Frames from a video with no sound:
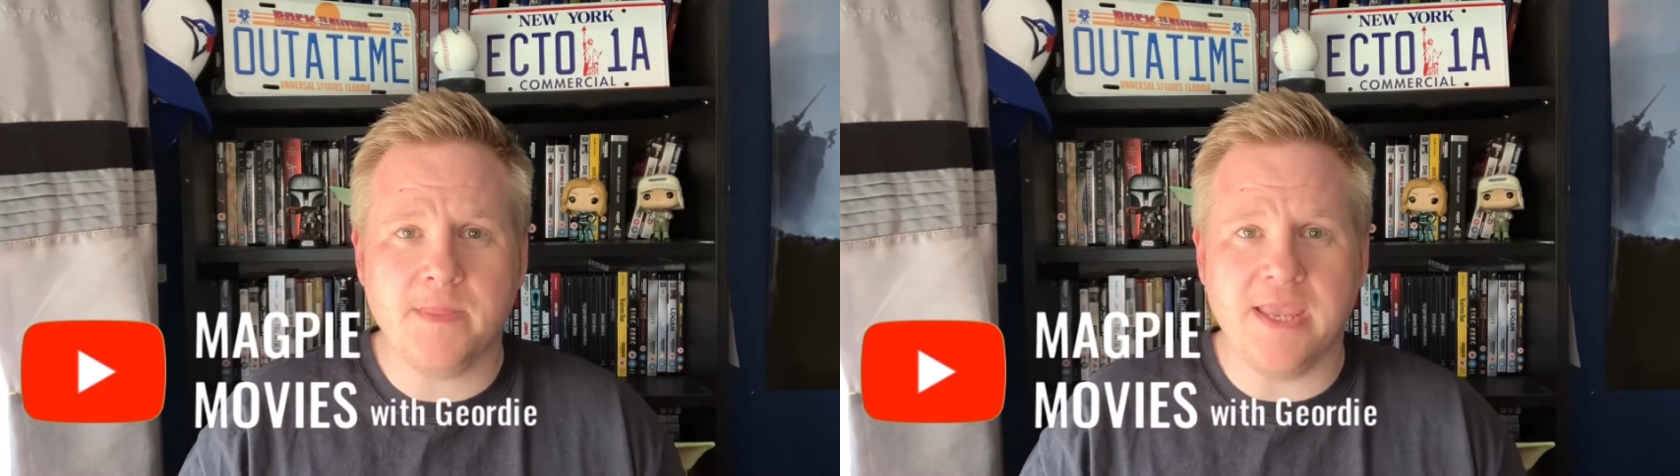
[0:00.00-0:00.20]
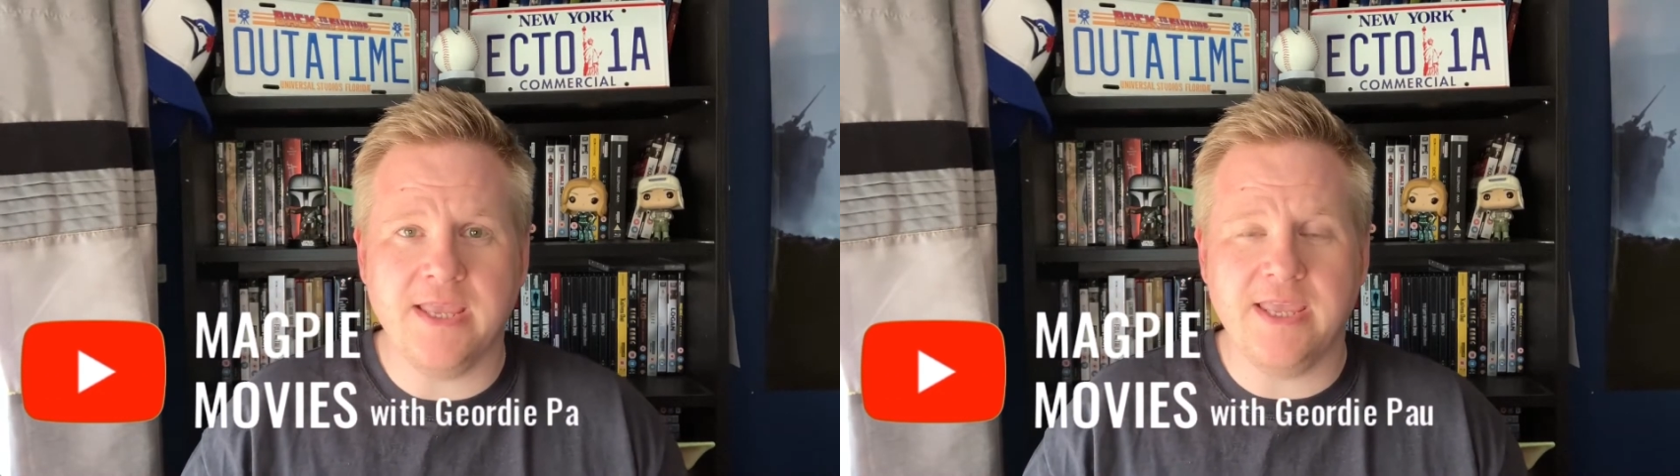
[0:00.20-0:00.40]

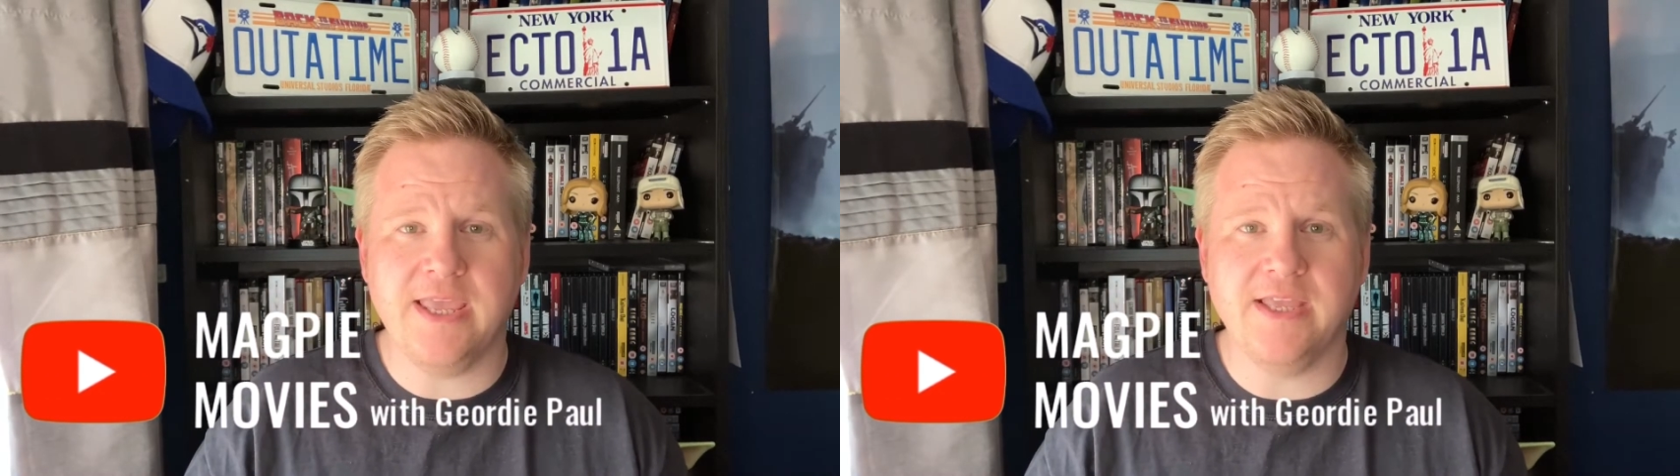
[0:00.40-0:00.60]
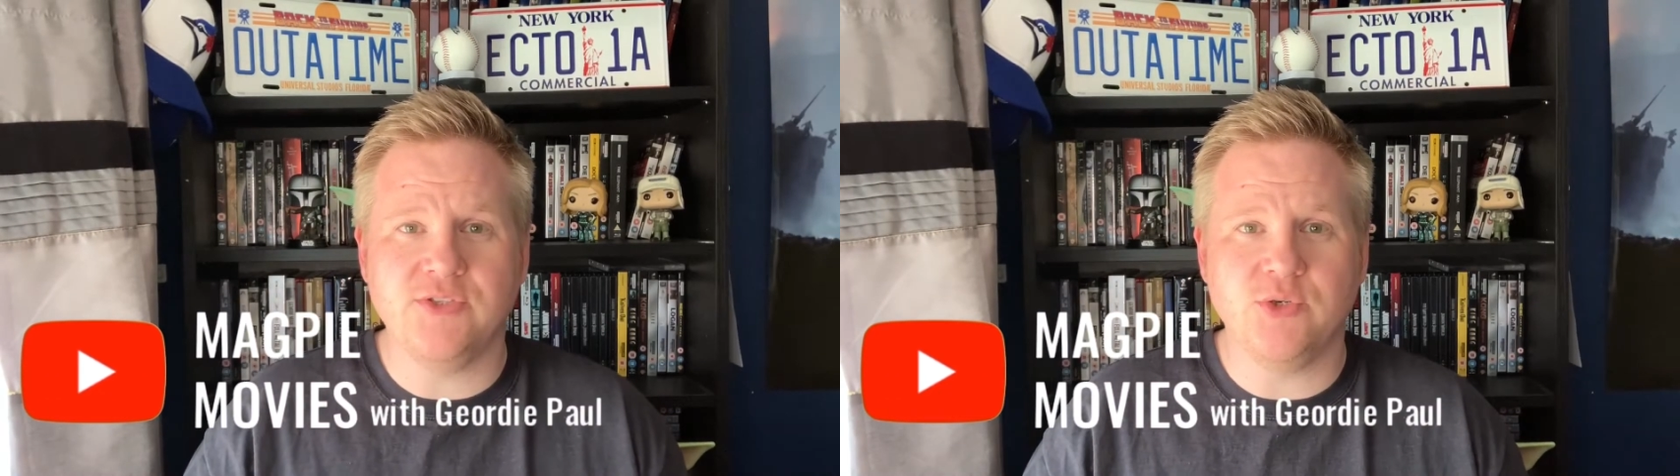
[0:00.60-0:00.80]

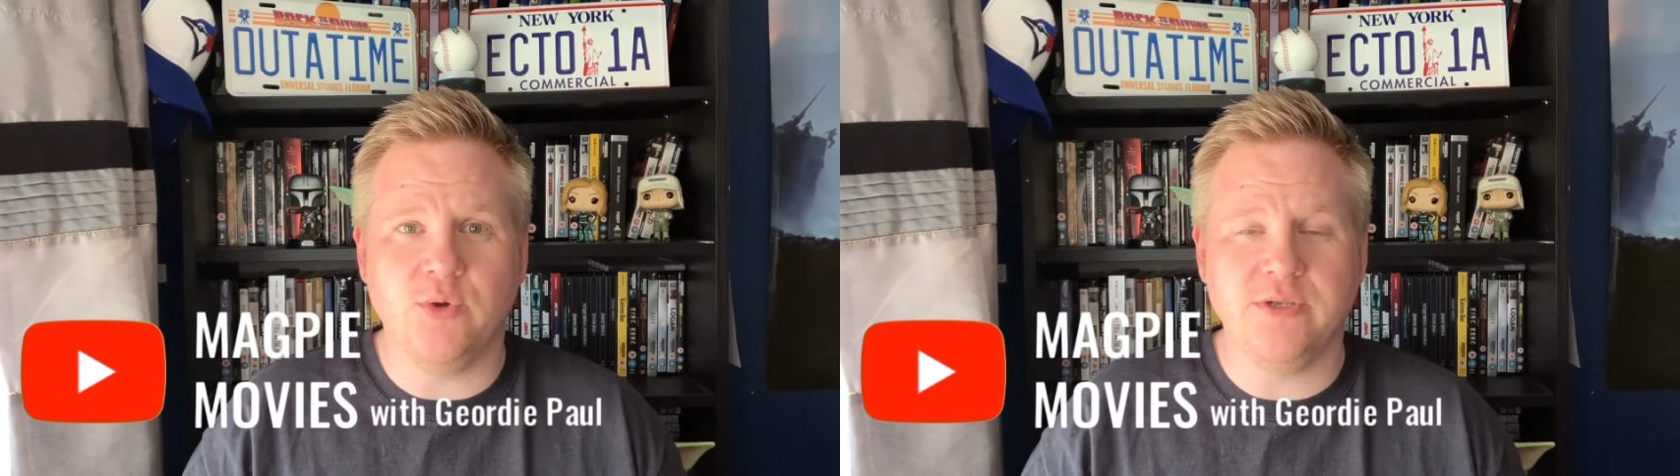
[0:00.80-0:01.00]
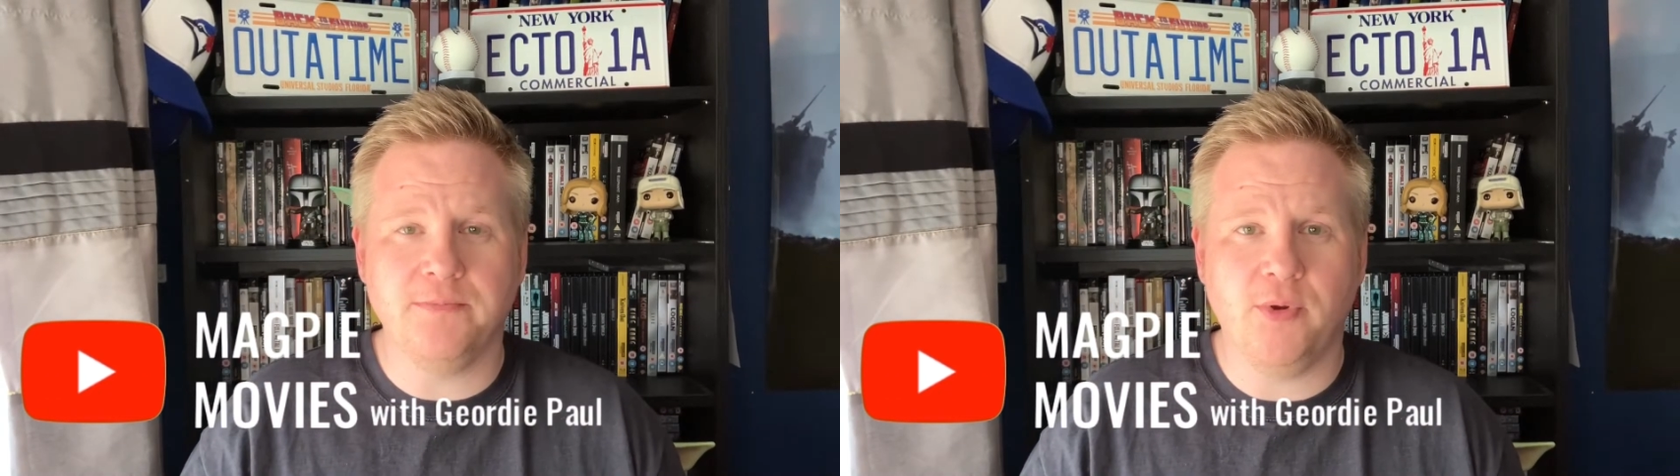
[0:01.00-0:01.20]
aka
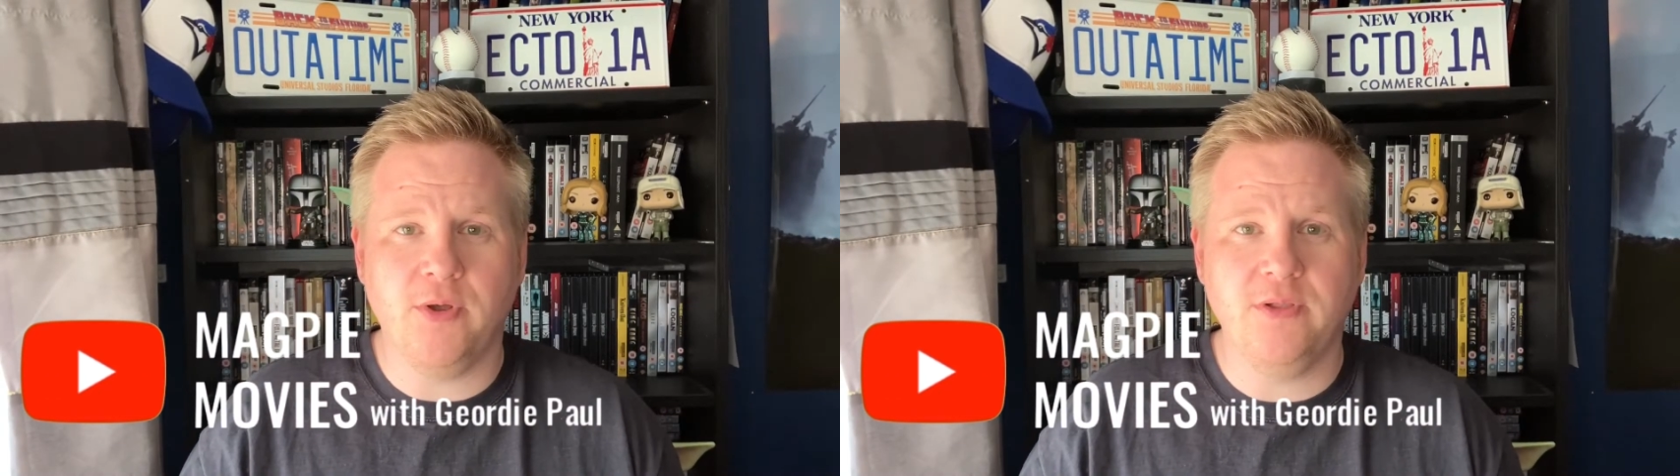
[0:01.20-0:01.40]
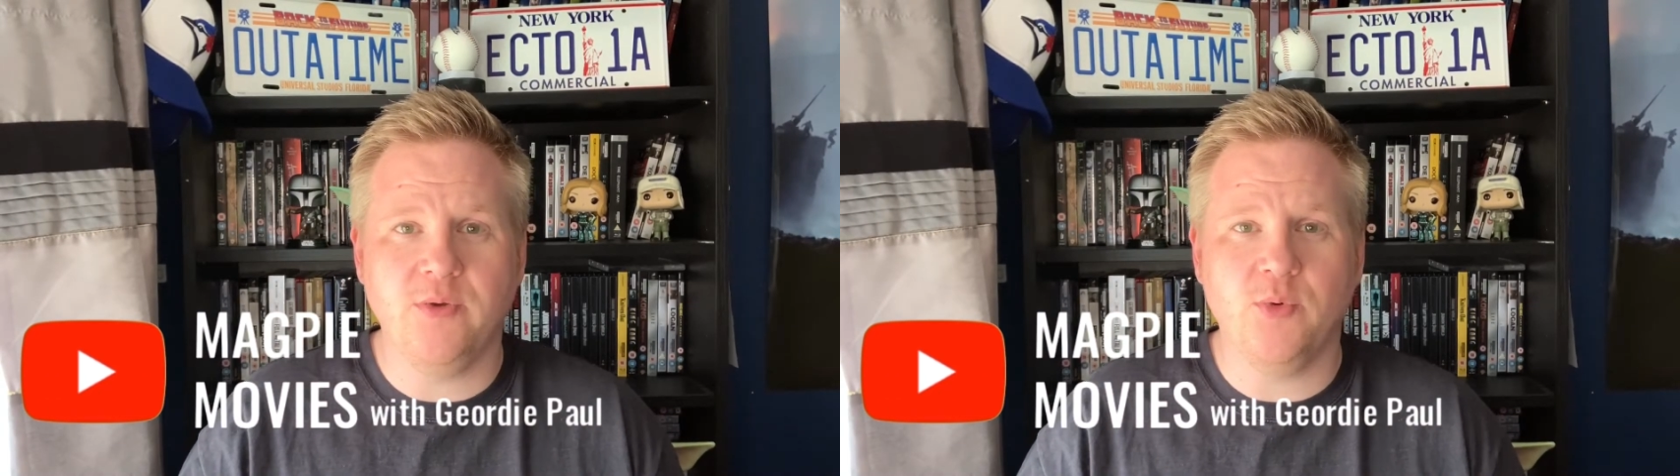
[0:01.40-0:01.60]
Jordy Paul.